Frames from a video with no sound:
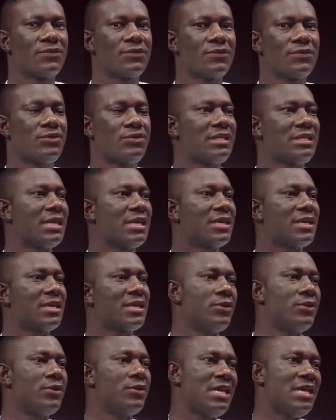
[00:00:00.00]
We'll take
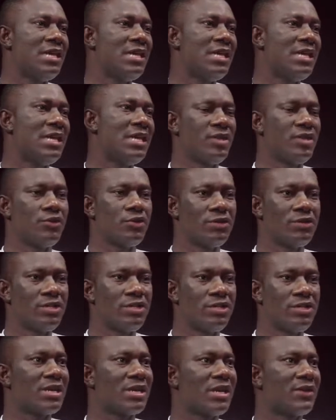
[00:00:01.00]
your name, your
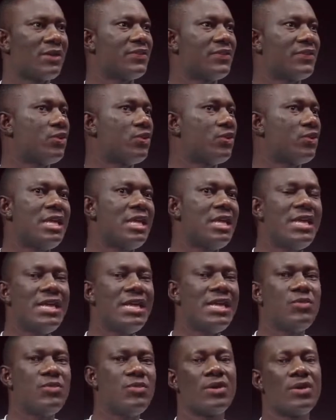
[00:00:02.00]
demographics, your
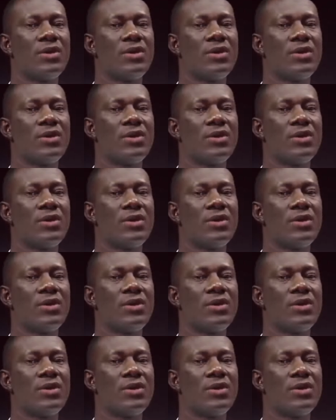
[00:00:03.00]
name, your